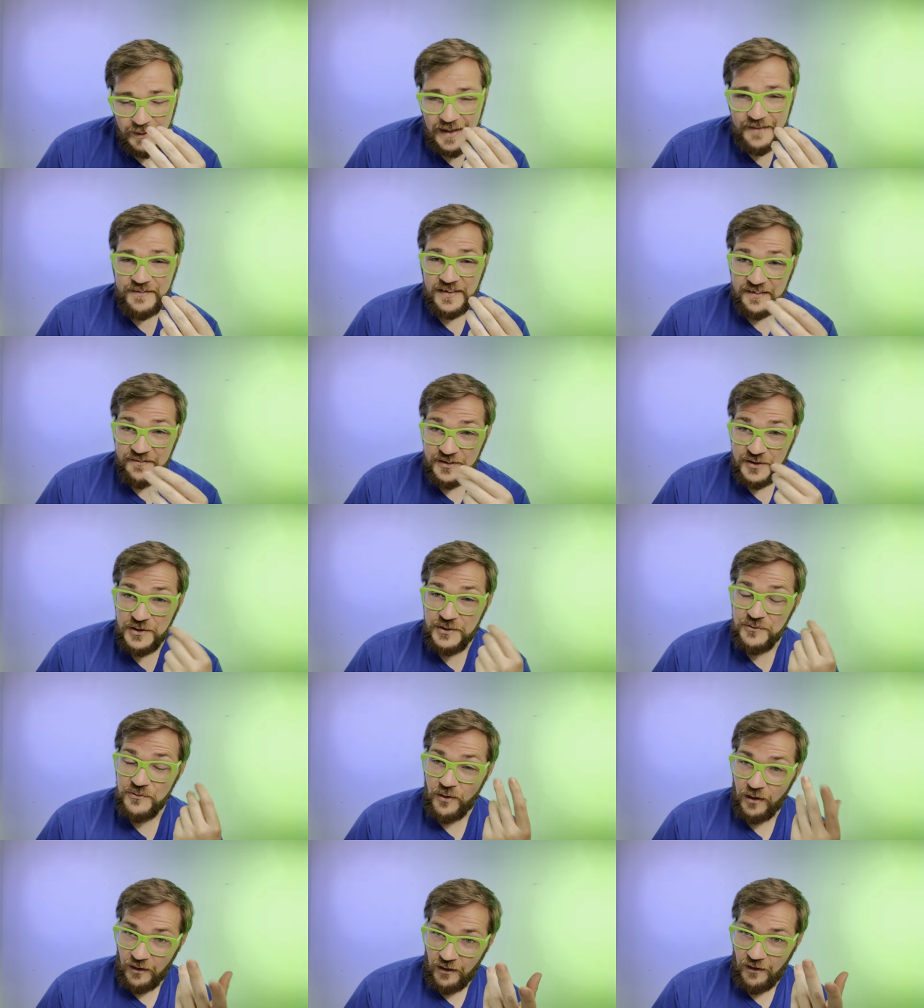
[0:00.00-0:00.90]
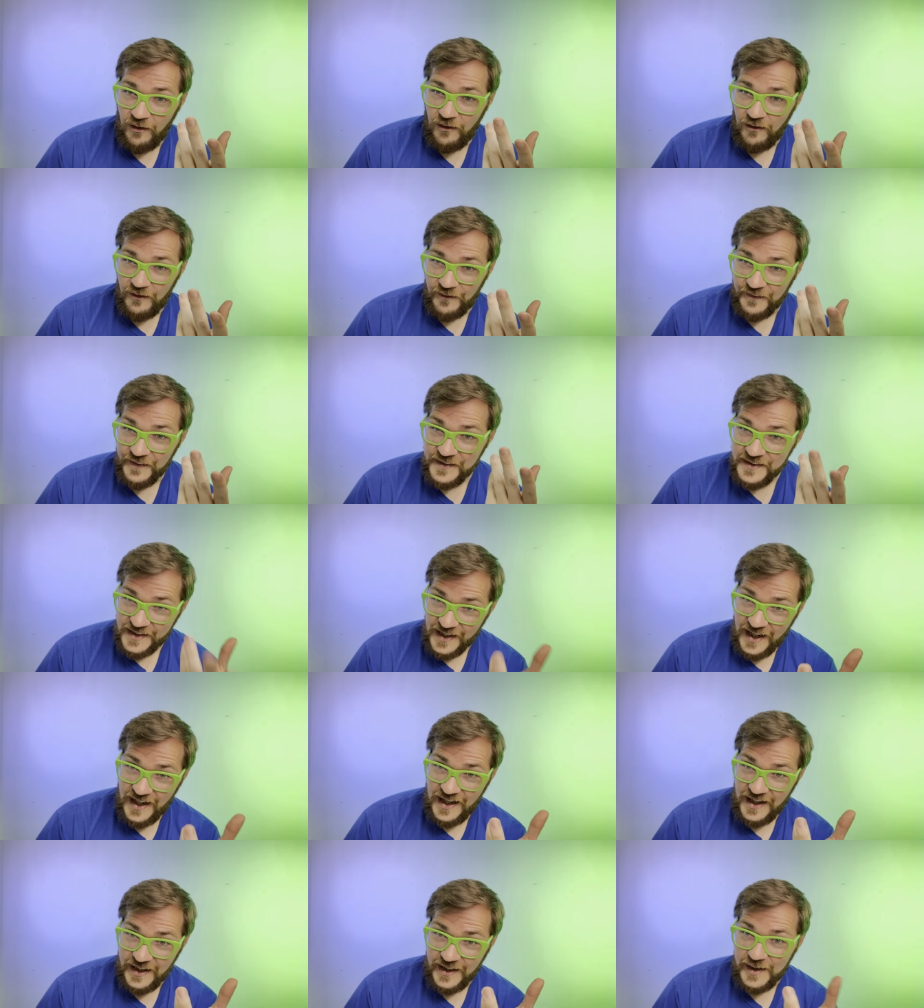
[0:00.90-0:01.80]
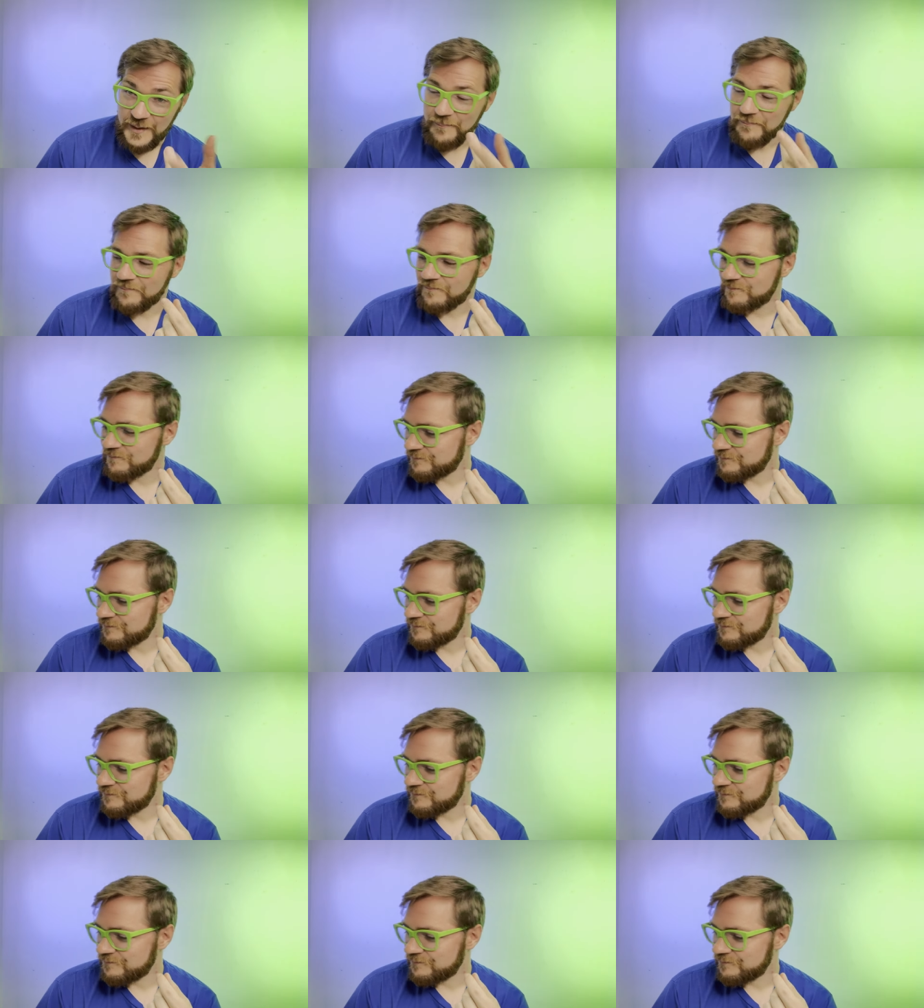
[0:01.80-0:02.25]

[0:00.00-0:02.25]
have to give it to you all the time.